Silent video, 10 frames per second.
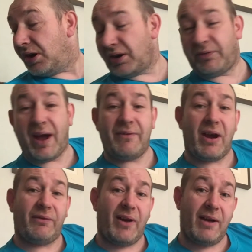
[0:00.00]
On a 5
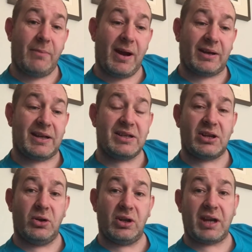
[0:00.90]
out of 5 marking
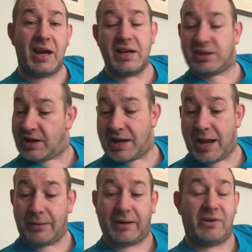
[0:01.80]
score, guys,
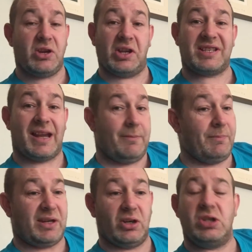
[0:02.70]
I'm giving you a
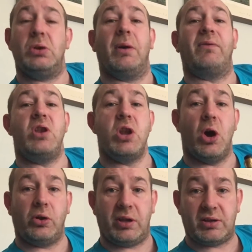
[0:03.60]
10 because you have
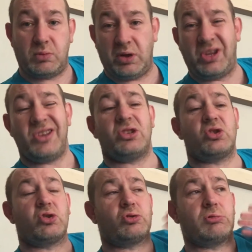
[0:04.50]
knocked this one
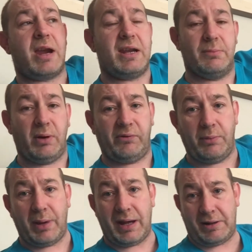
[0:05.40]
straight above
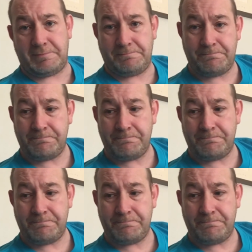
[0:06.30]
the bar.